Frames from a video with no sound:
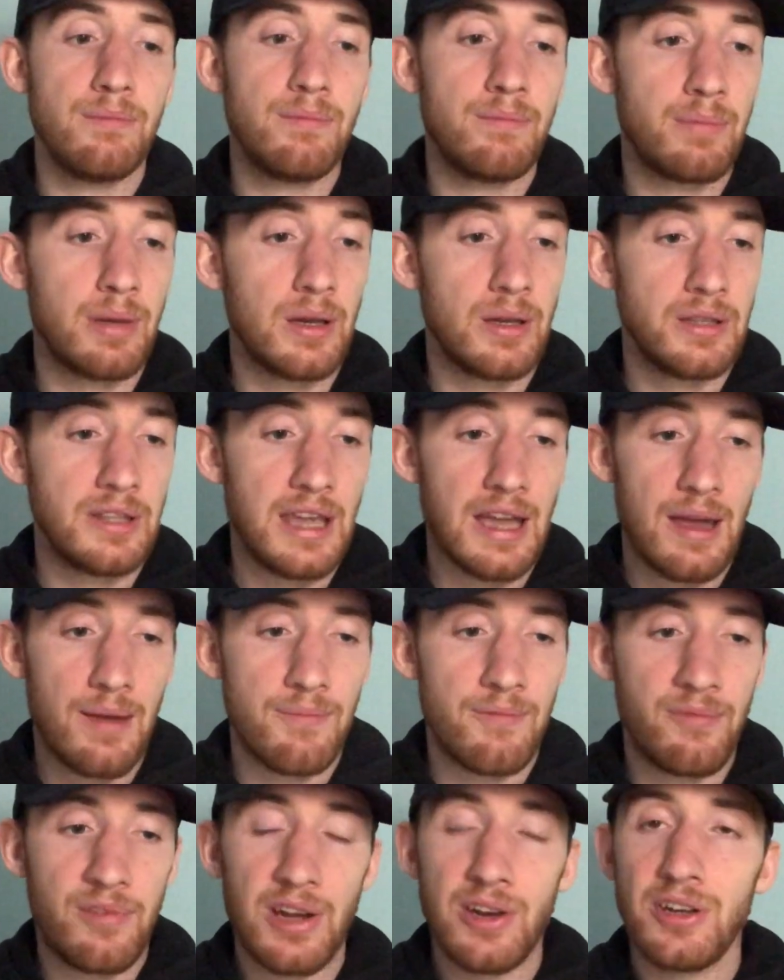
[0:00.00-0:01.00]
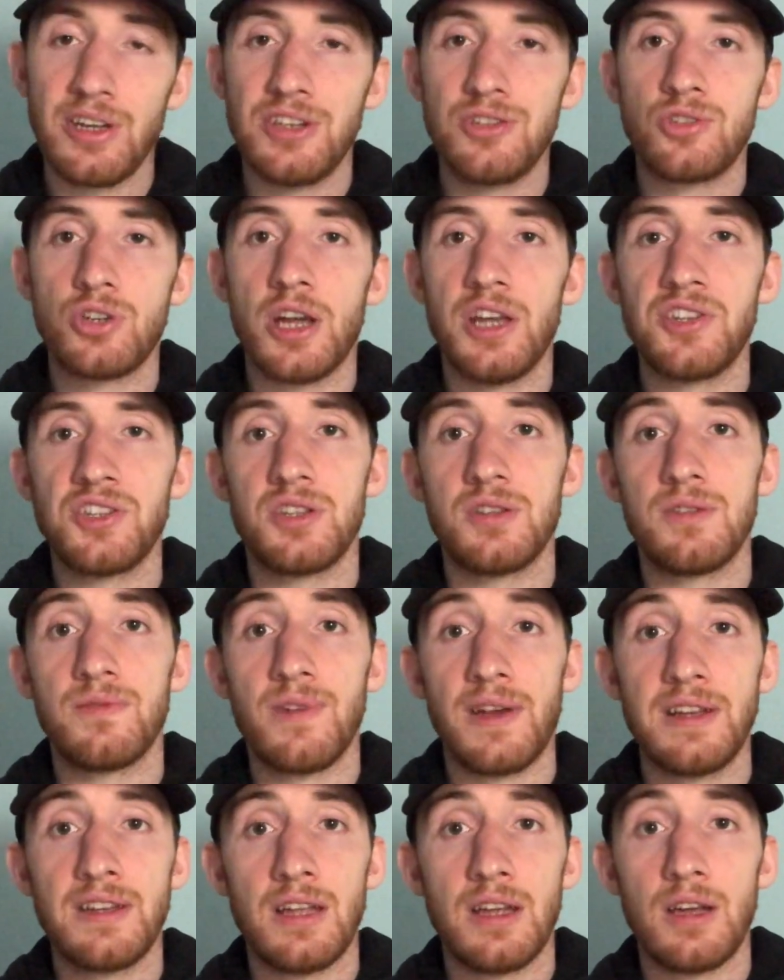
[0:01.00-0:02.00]
But yeah, very interested to
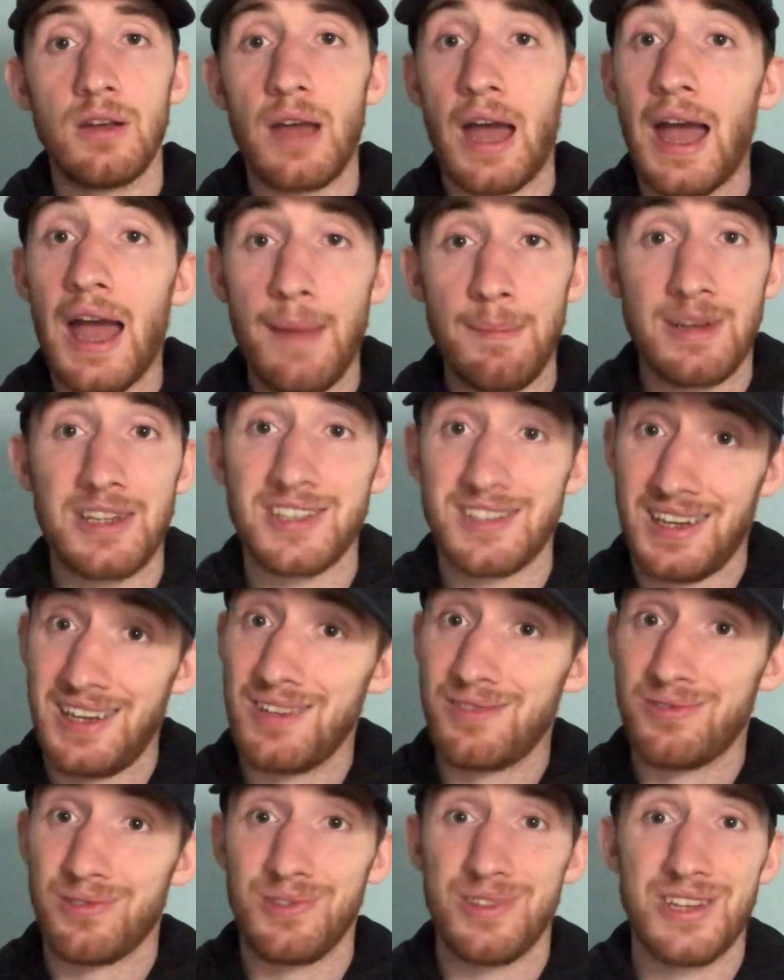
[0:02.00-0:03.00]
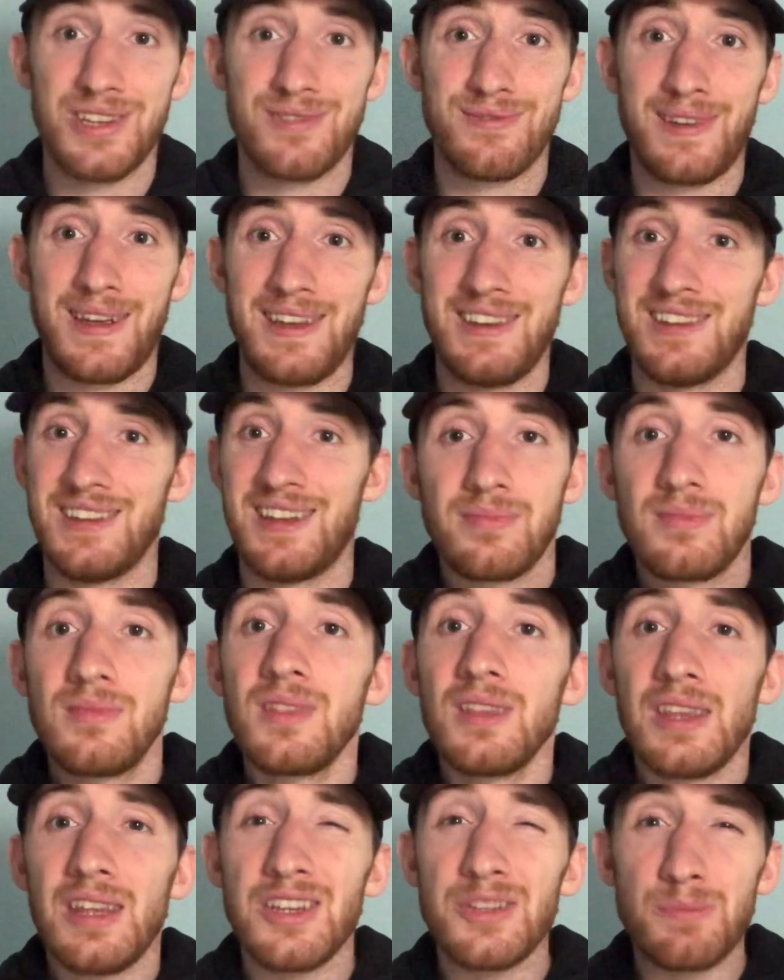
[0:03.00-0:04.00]
find out. I'm excited for this fight,
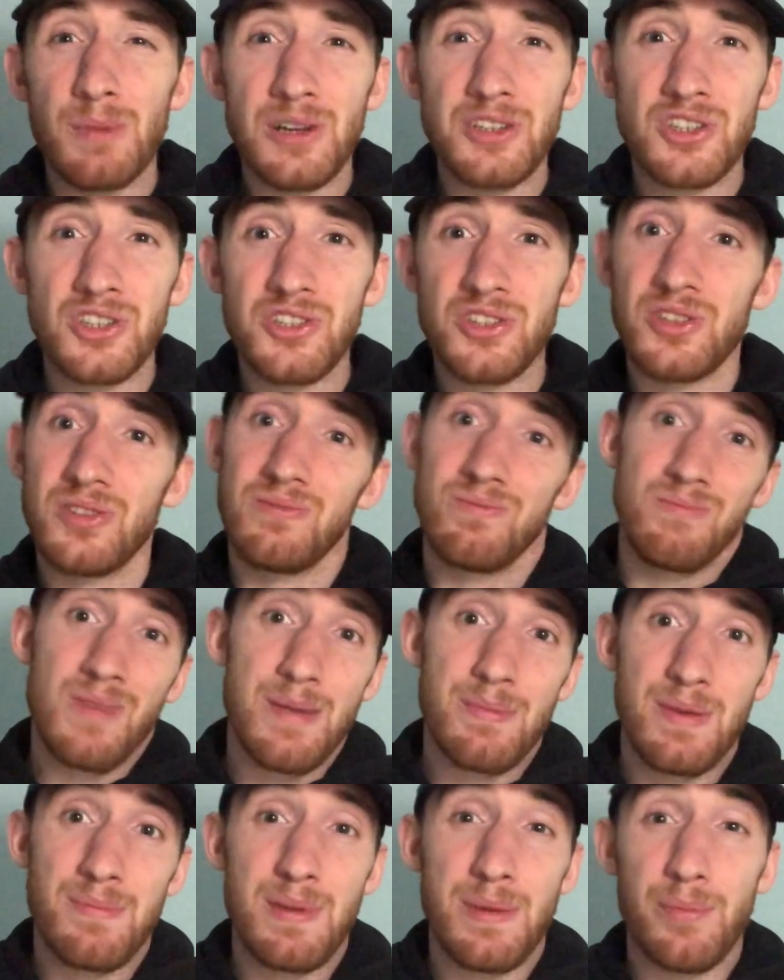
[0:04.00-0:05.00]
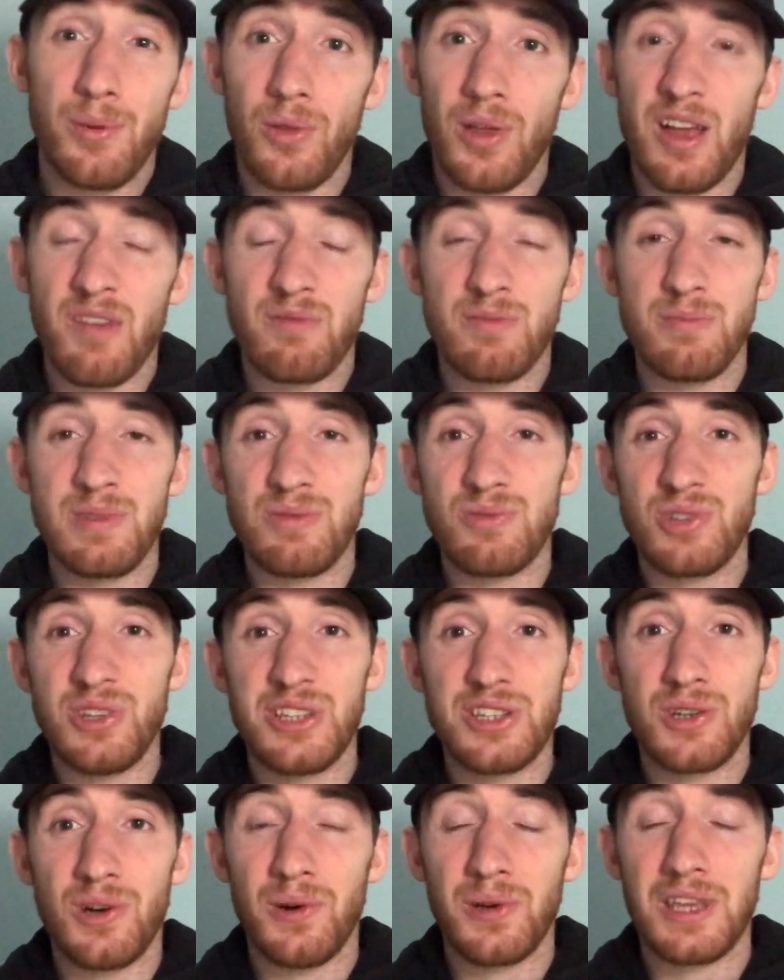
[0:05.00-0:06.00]
as much as maybe people haven't been really
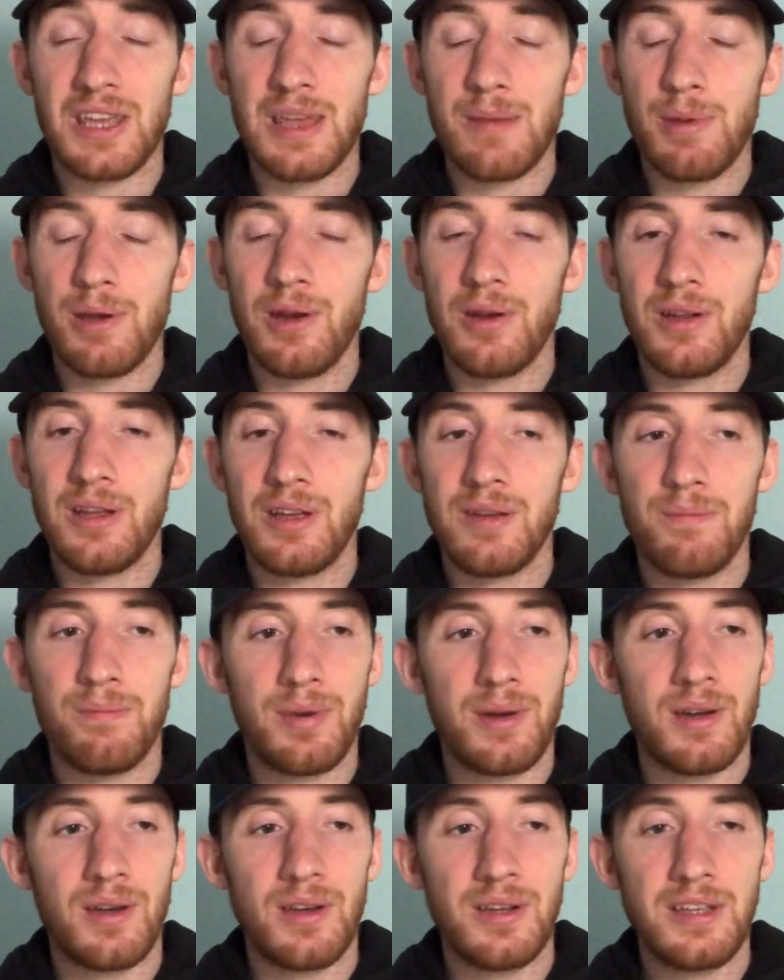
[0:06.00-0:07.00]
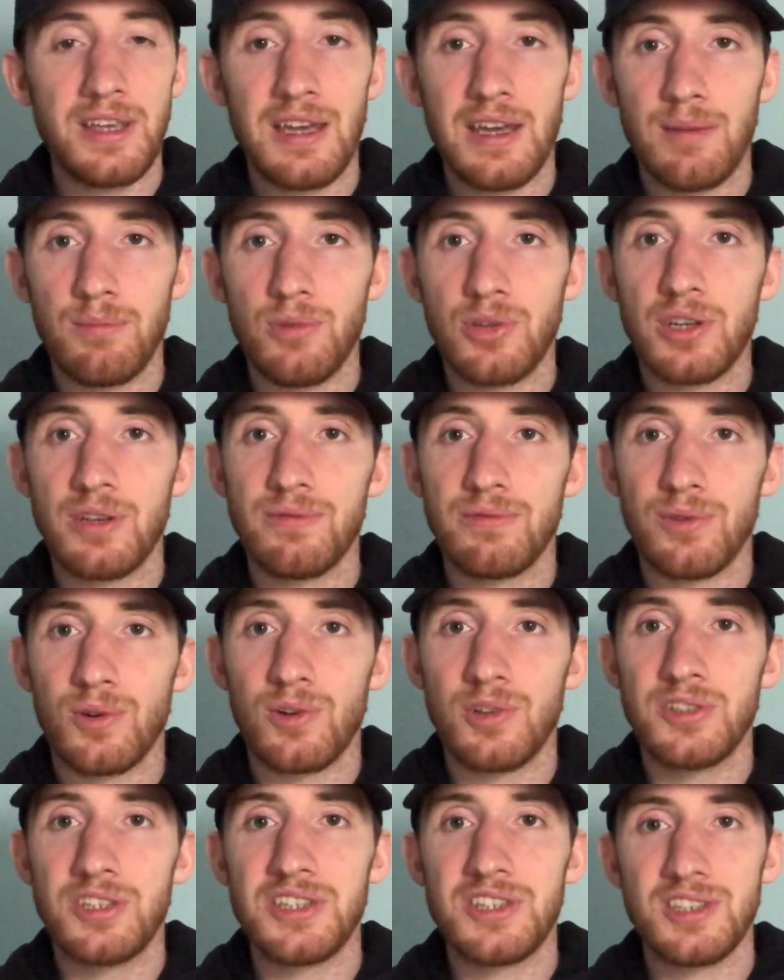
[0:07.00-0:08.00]
talking about it, but yeah, I'm looking
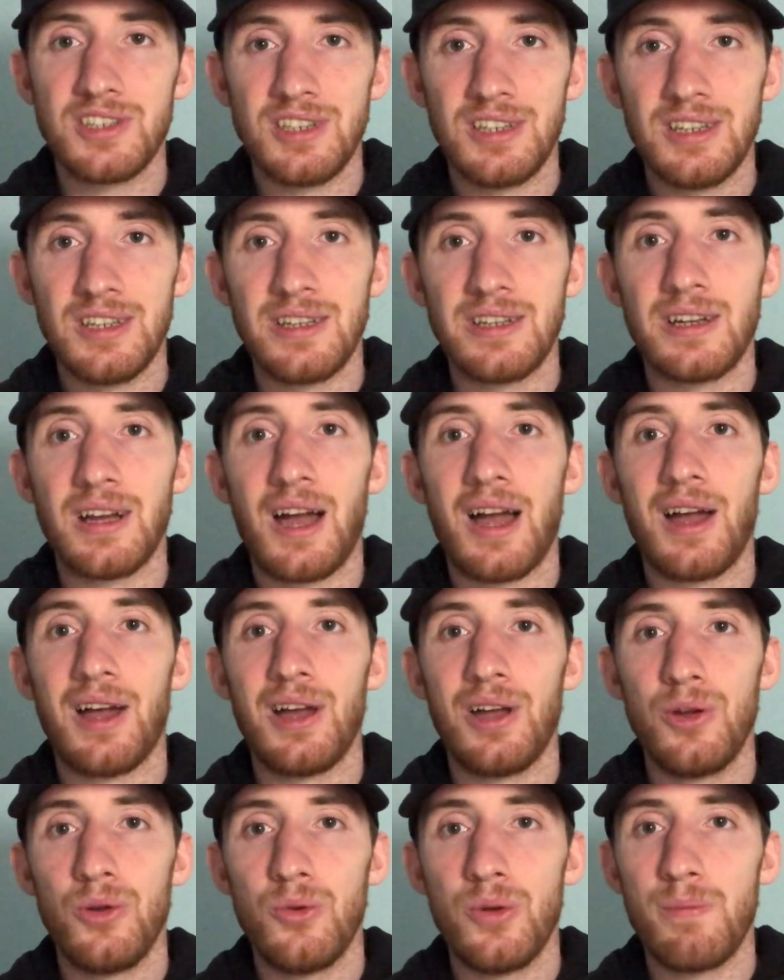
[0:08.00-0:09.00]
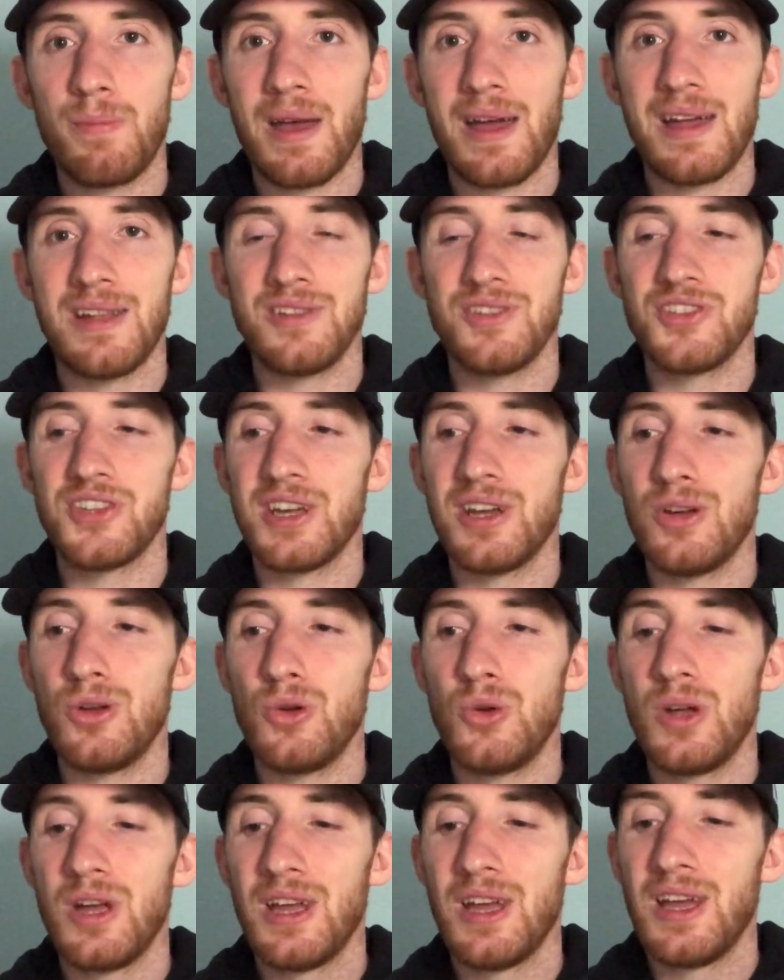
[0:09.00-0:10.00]
forward to seeing how it pans out.
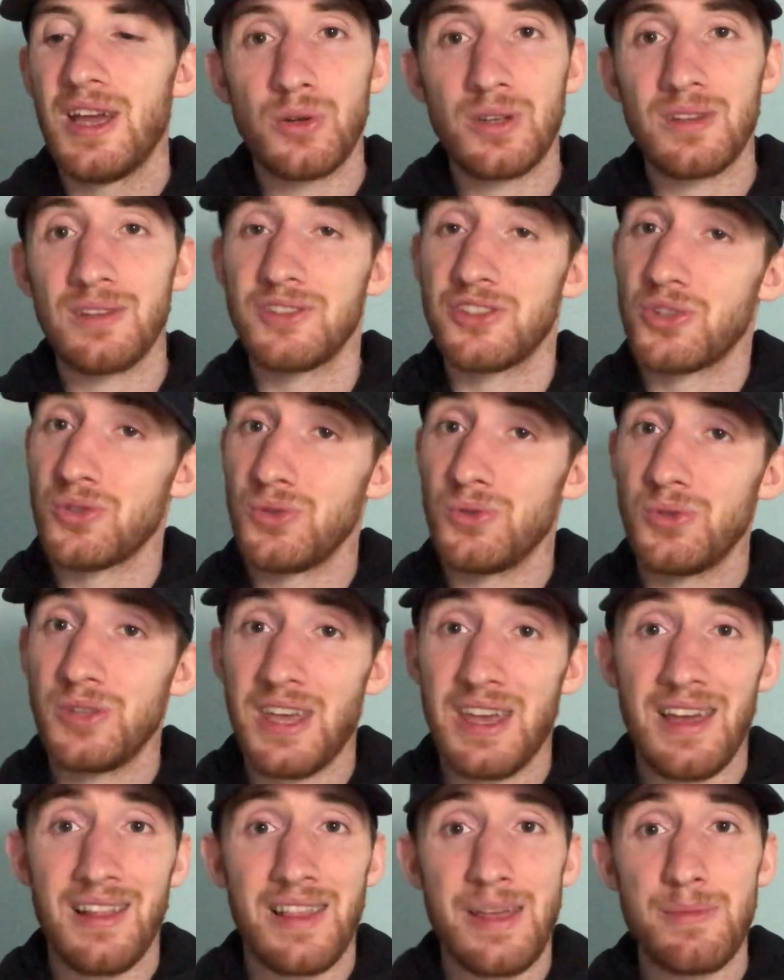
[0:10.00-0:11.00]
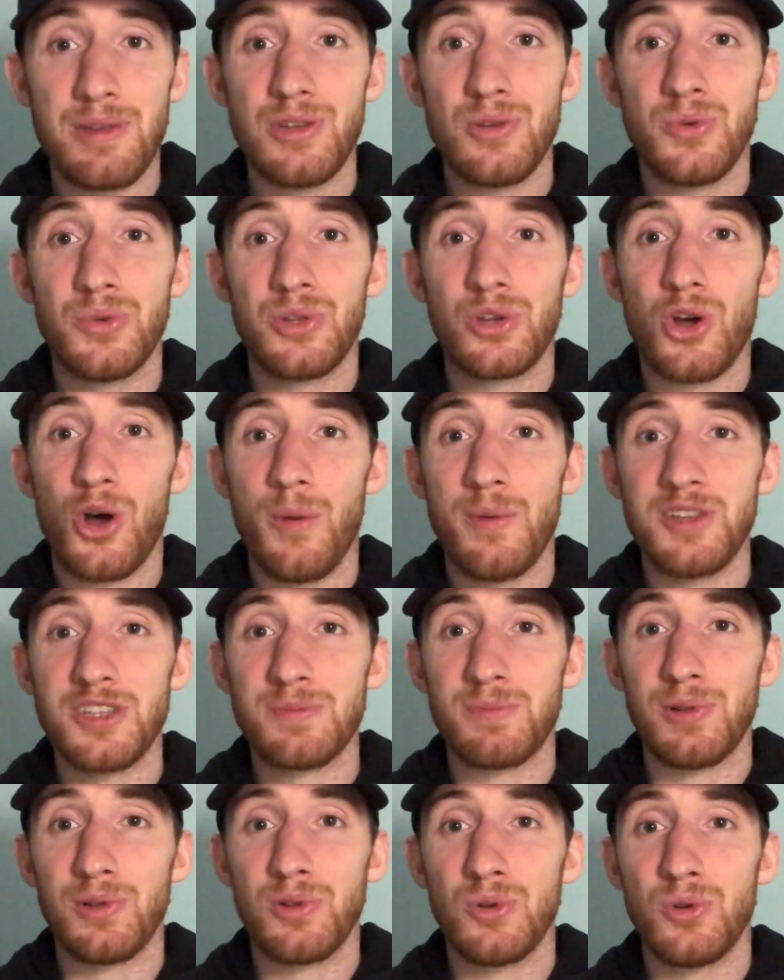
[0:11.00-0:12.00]
So yeah, let me know in the comments
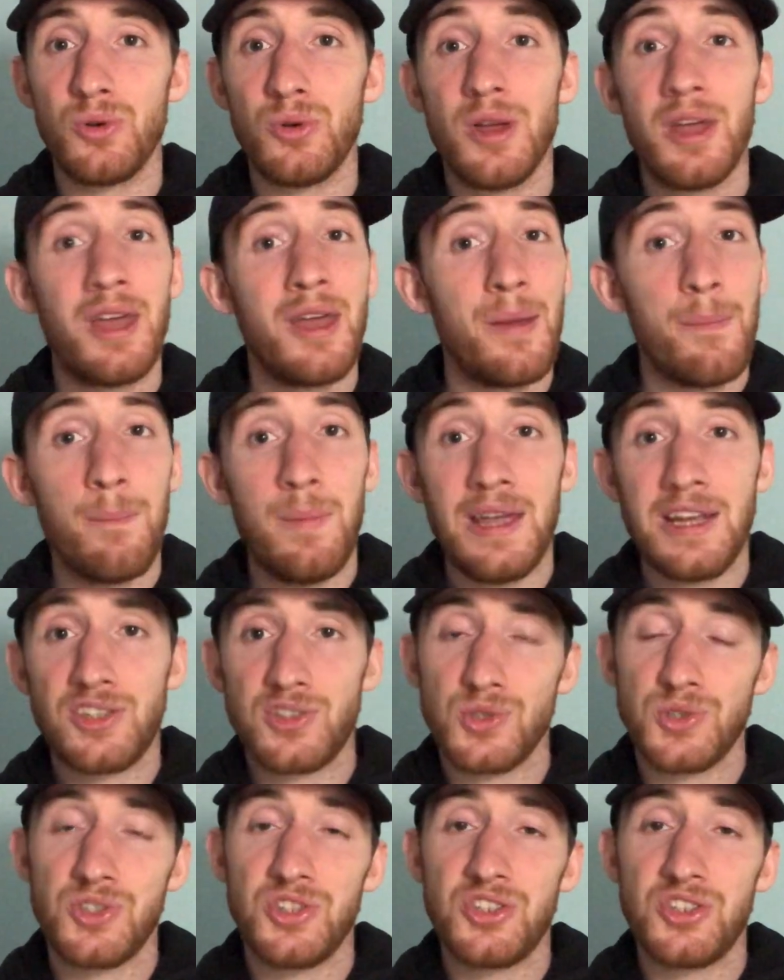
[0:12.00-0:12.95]
below. Make sure to